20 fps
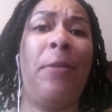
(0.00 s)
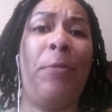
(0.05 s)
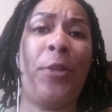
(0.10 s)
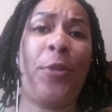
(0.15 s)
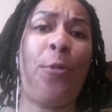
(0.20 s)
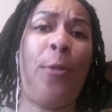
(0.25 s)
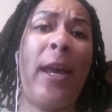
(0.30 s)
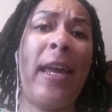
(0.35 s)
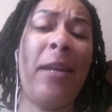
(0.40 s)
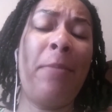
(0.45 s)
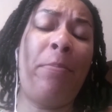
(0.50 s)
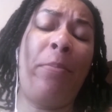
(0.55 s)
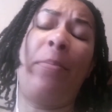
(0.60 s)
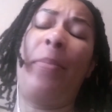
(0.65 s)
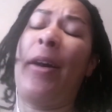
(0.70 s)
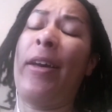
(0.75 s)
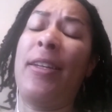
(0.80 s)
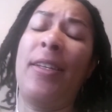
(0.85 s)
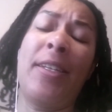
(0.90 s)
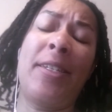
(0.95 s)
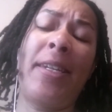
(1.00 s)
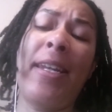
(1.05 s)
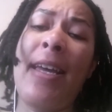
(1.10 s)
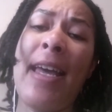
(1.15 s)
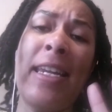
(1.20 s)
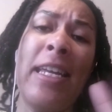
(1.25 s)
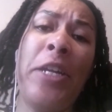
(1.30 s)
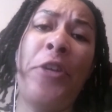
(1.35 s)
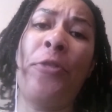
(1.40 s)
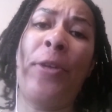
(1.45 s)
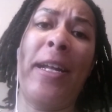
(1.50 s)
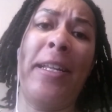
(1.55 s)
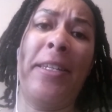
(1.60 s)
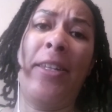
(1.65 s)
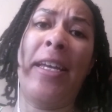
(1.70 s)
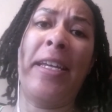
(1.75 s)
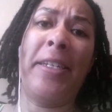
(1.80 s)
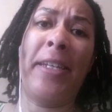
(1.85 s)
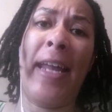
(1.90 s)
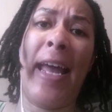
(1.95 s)
It was great, but just any
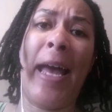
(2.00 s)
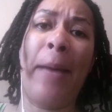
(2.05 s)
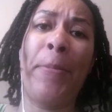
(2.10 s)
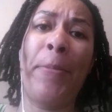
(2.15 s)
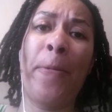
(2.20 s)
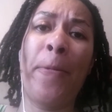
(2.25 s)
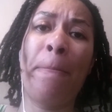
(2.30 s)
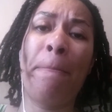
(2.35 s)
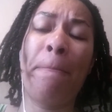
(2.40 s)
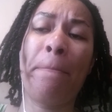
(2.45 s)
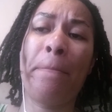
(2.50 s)
translation app.